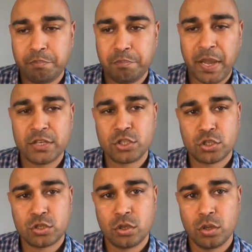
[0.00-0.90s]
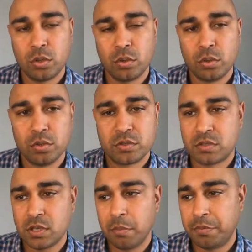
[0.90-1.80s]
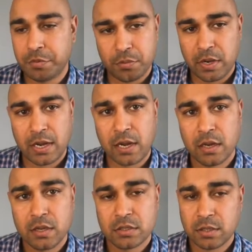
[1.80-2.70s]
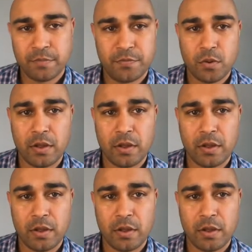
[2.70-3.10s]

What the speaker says: page 2, sub 3, sub 4.